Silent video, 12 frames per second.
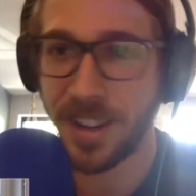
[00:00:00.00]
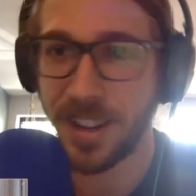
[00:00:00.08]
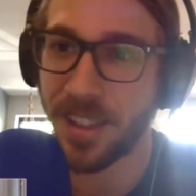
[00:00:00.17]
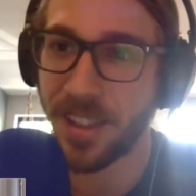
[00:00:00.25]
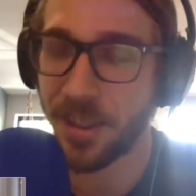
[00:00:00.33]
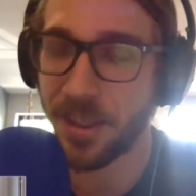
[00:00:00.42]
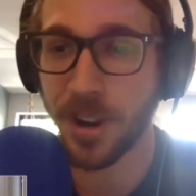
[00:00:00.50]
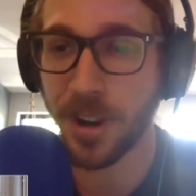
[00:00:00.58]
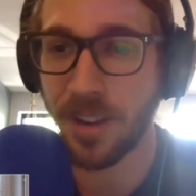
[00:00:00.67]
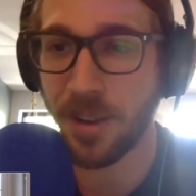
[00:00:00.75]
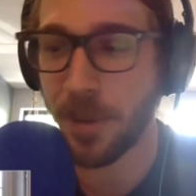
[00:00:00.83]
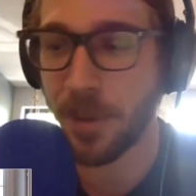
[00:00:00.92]
And then we're going to
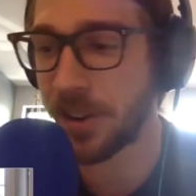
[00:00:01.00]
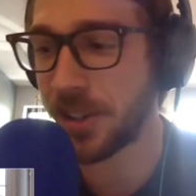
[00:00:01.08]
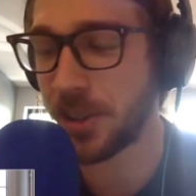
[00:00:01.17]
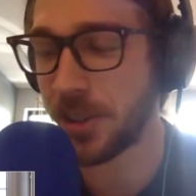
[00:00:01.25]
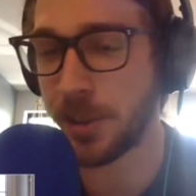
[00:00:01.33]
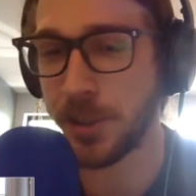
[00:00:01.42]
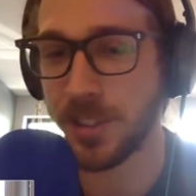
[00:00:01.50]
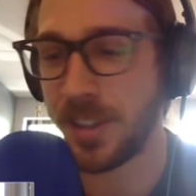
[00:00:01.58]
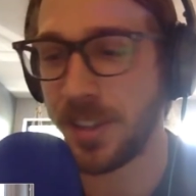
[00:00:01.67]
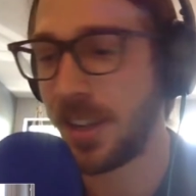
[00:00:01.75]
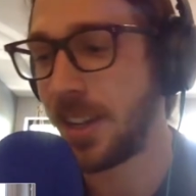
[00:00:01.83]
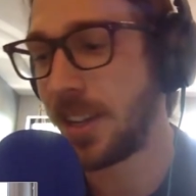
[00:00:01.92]
have a better distribution.
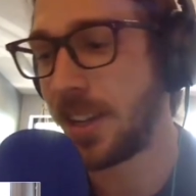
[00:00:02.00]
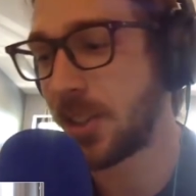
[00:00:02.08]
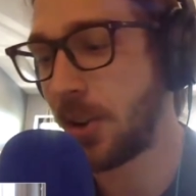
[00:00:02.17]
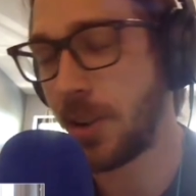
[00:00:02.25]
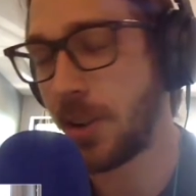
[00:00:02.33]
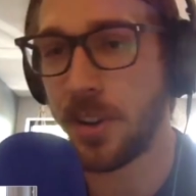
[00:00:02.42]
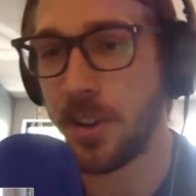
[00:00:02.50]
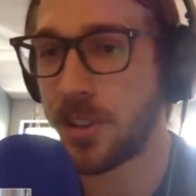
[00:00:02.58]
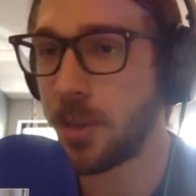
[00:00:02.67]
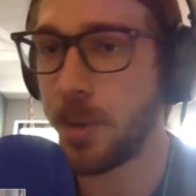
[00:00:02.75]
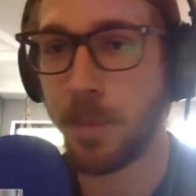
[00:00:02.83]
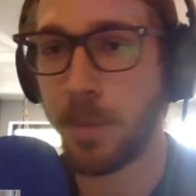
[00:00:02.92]
So, it's
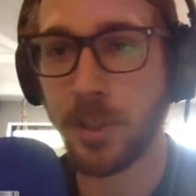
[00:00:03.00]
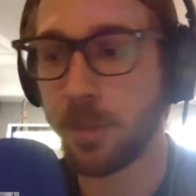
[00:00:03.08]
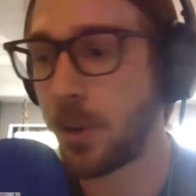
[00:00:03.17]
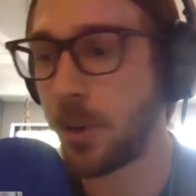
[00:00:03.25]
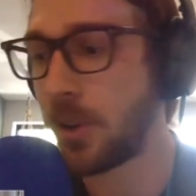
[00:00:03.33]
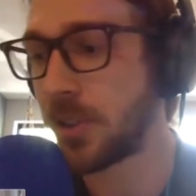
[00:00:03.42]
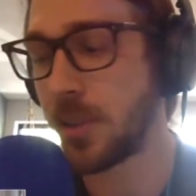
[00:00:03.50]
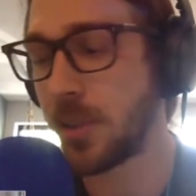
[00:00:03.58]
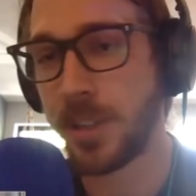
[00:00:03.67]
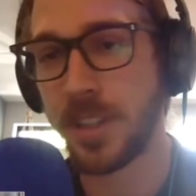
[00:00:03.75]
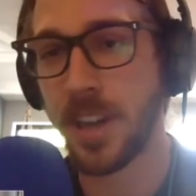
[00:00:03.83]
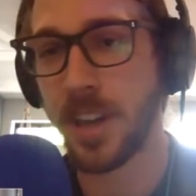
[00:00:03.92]
going to be a push and pull. It's going to
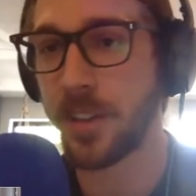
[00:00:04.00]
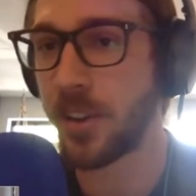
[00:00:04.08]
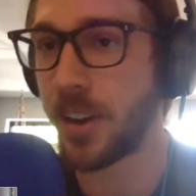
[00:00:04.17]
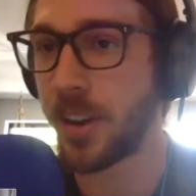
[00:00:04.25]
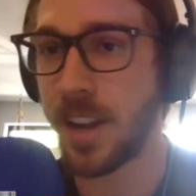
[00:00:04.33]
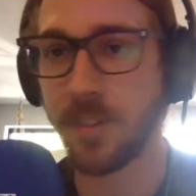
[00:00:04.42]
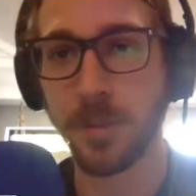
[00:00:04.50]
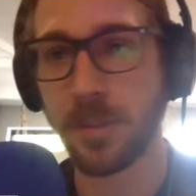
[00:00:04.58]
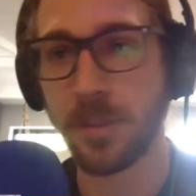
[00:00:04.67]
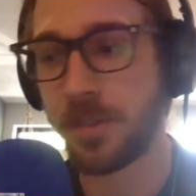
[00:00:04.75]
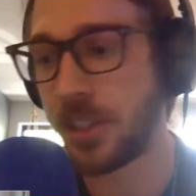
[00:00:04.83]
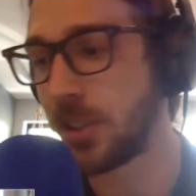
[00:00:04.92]
be a tug. They're going to have some
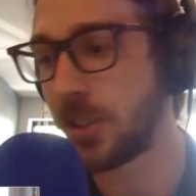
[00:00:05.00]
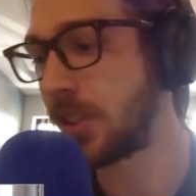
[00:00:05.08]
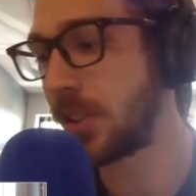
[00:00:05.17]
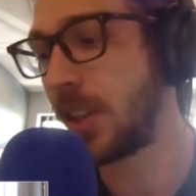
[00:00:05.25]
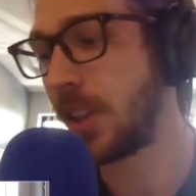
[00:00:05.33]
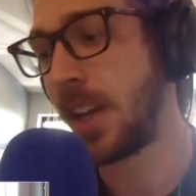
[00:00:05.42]
good features.